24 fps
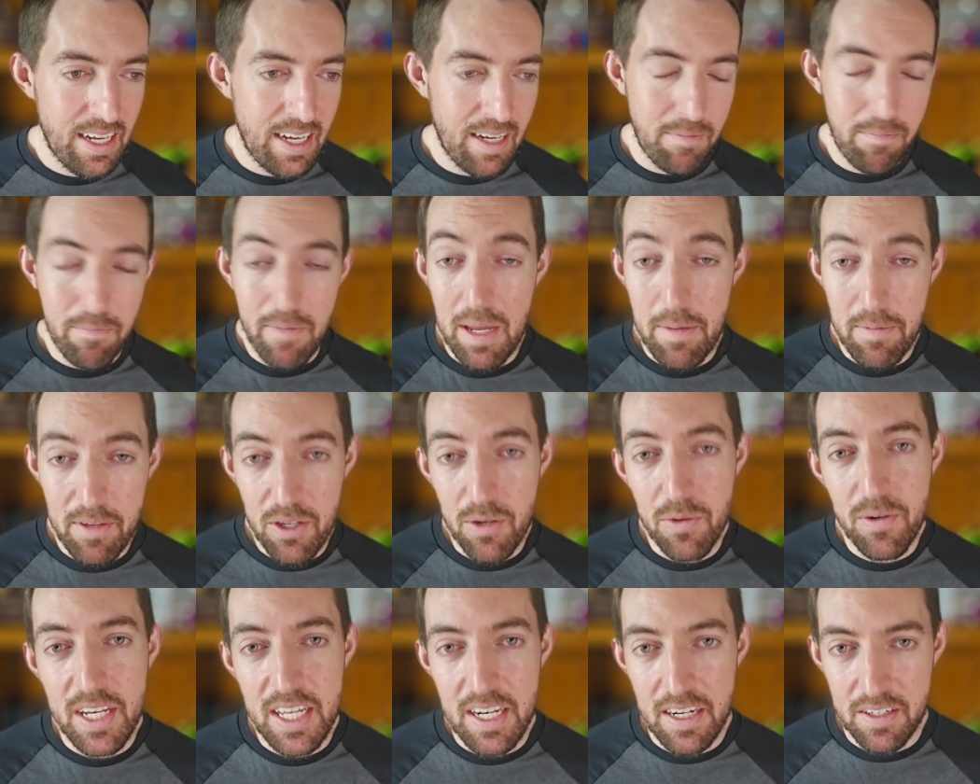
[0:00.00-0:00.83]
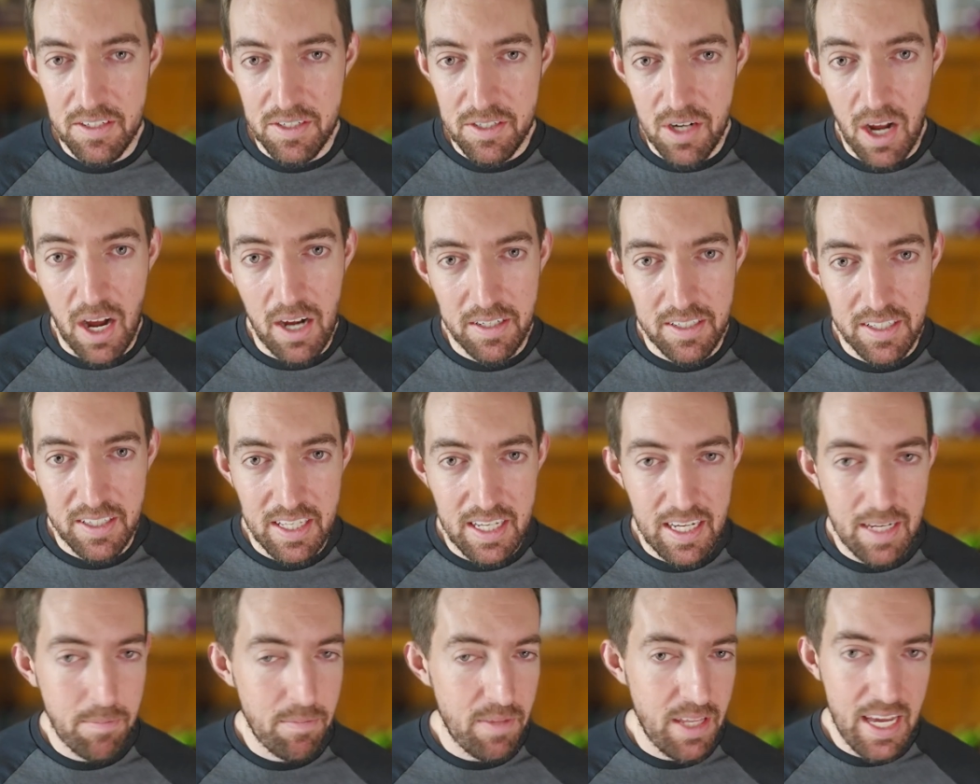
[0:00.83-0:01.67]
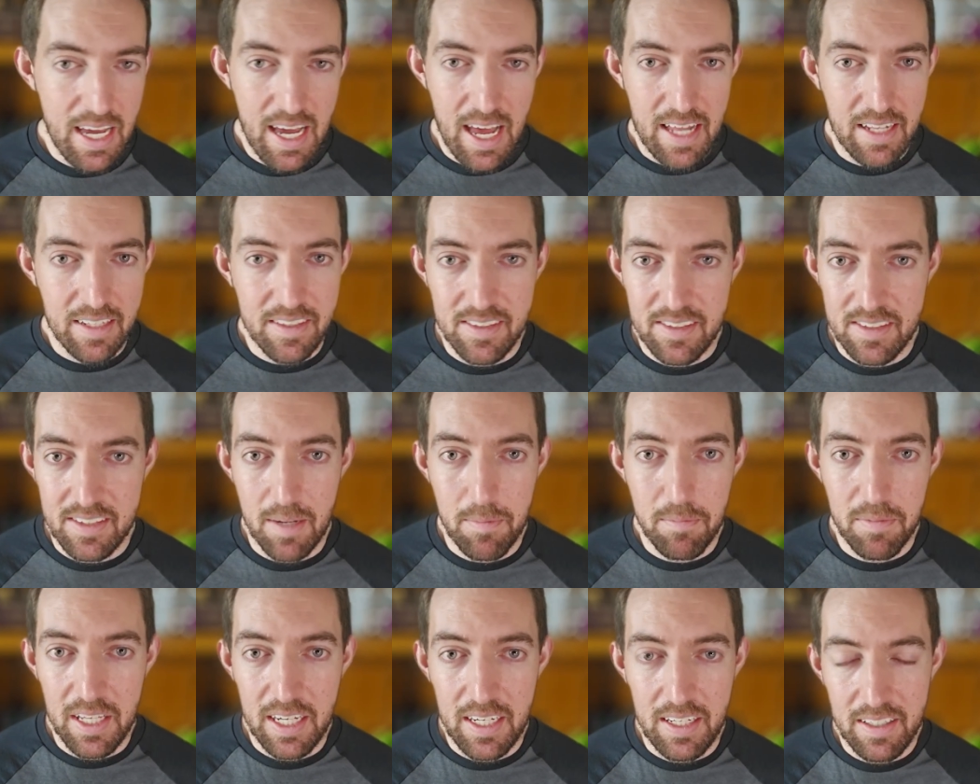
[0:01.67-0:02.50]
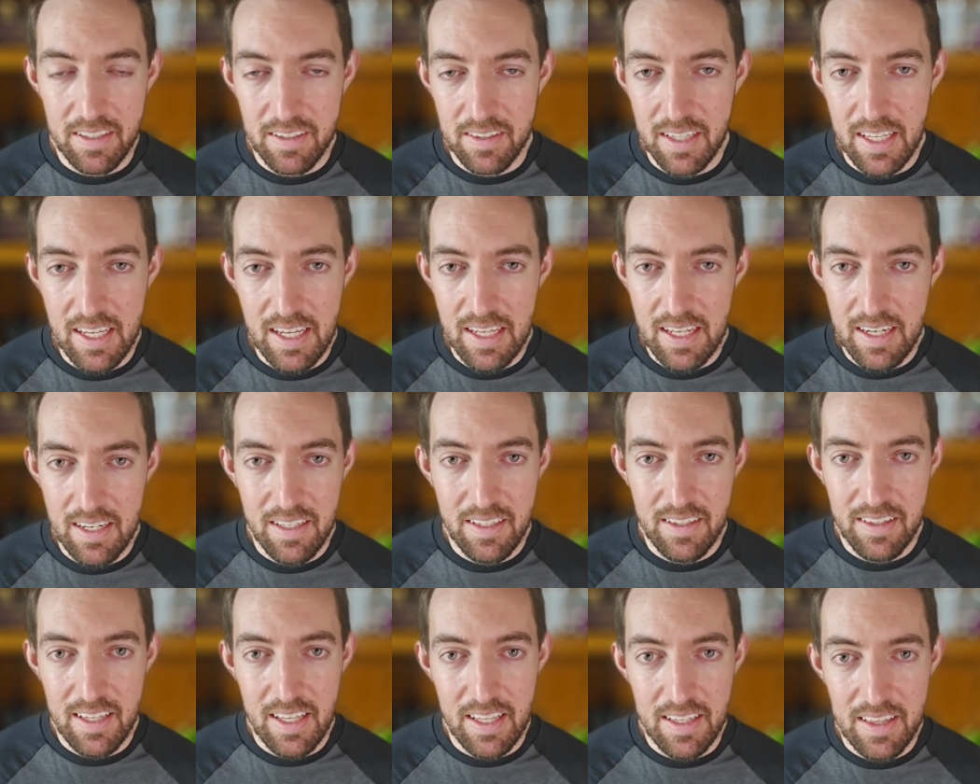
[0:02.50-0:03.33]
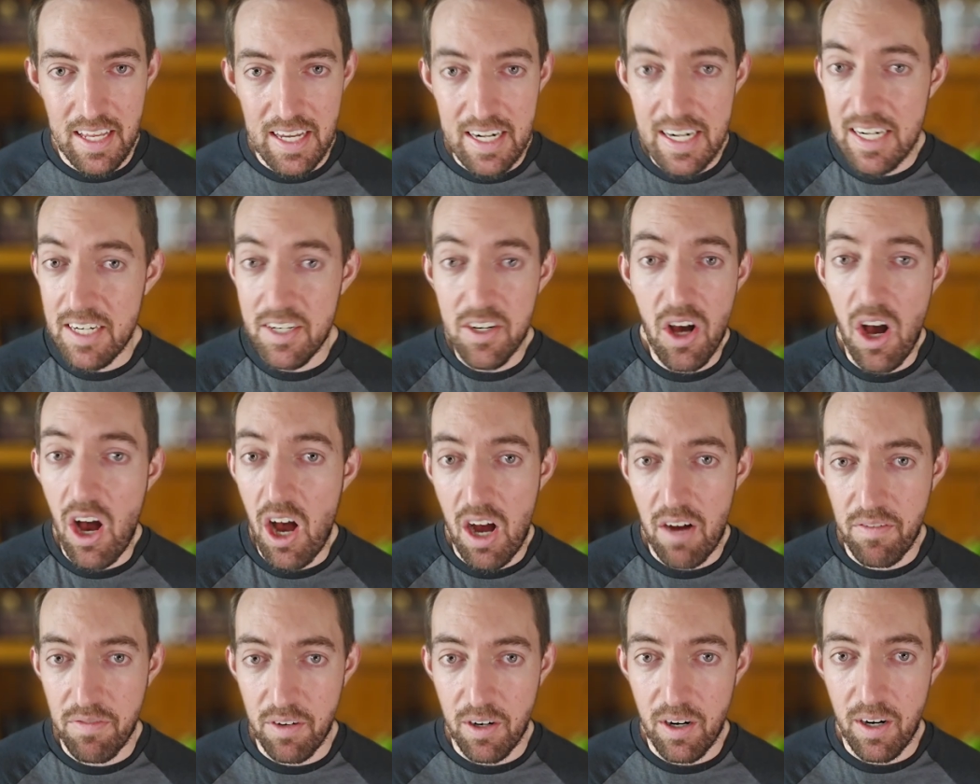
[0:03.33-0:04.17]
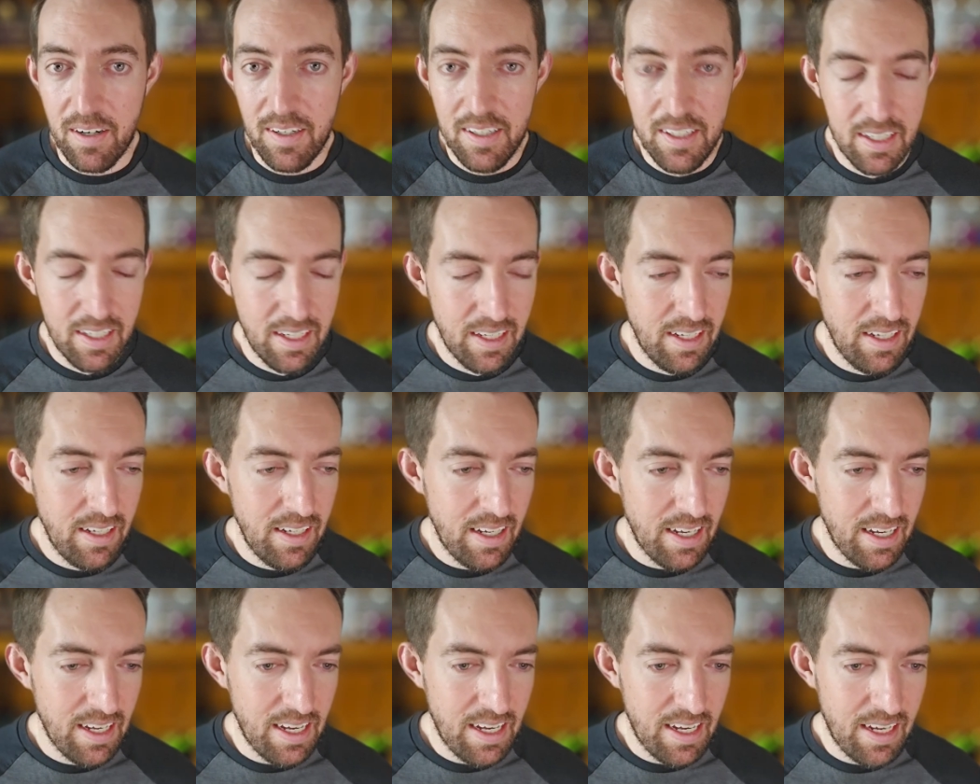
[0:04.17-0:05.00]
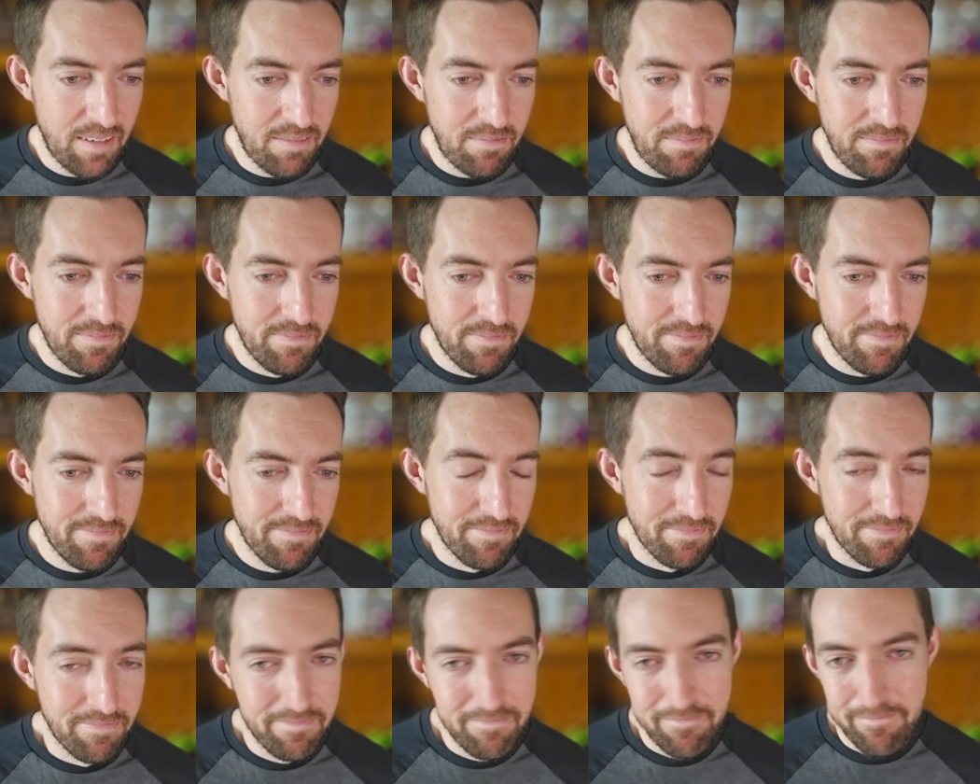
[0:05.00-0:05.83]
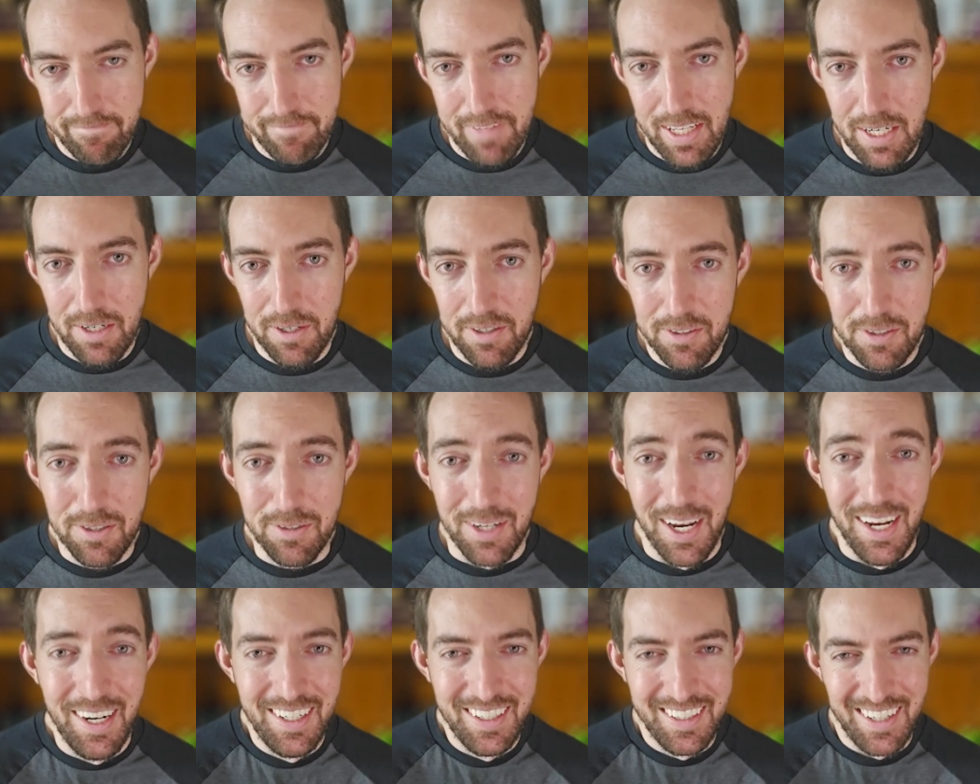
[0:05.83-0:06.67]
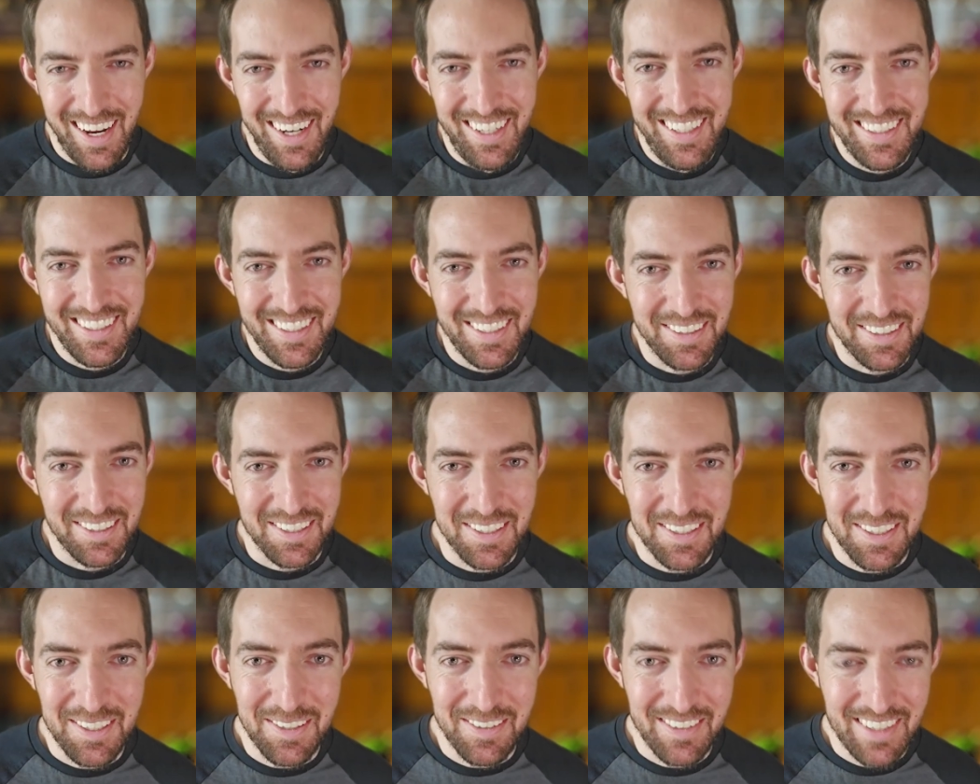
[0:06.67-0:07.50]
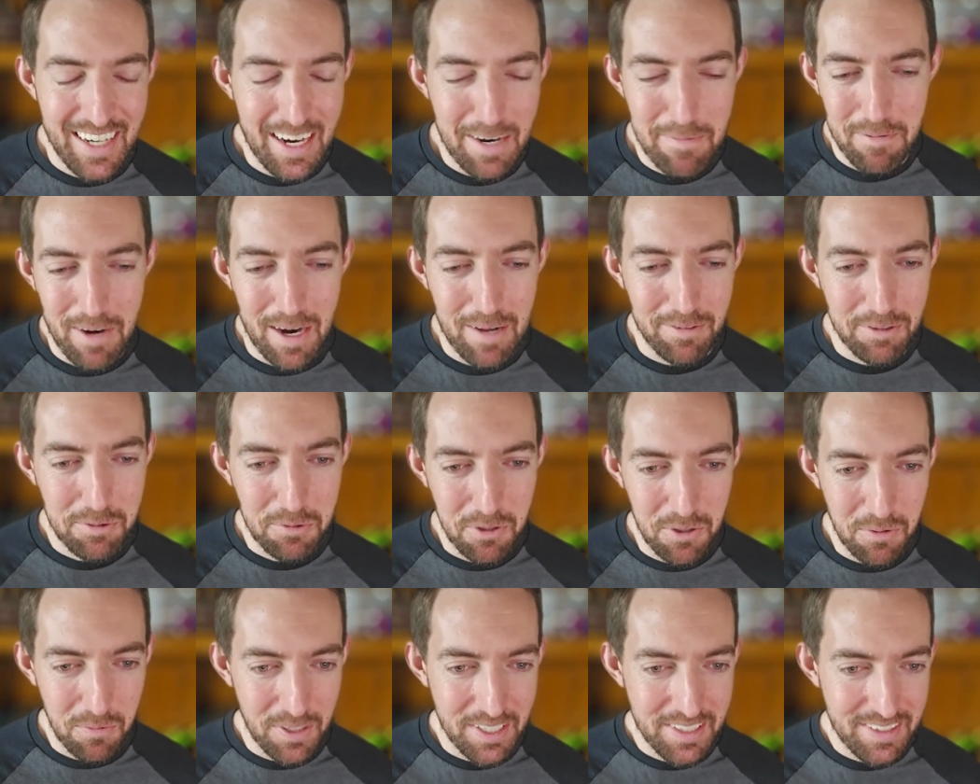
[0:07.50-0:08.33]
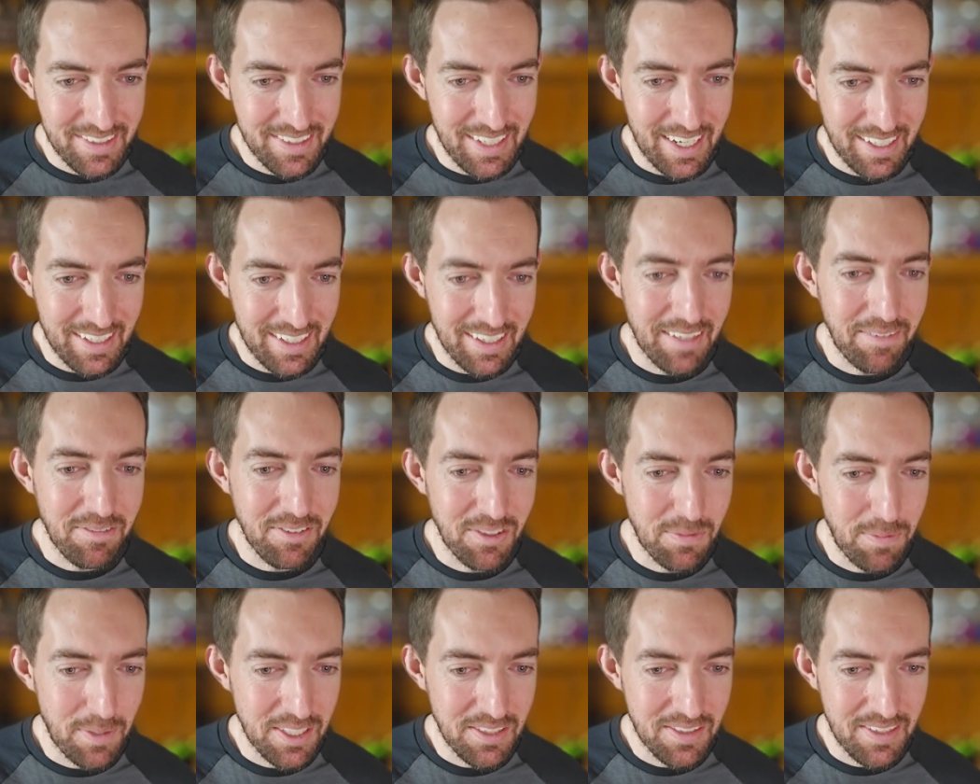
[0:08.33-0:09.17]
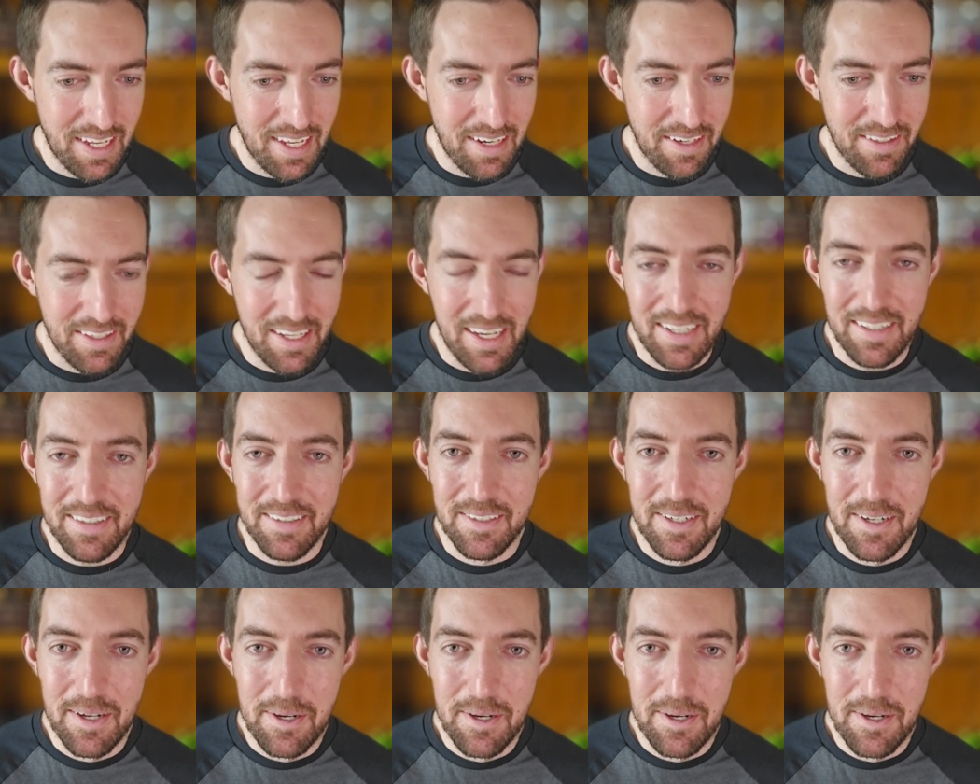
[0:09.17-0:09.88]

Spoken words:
Maybe you needed to talk to them. They had something that they needed to offer. I don't know, you could use it. I probably wouldn't waste a second level spell slot on that.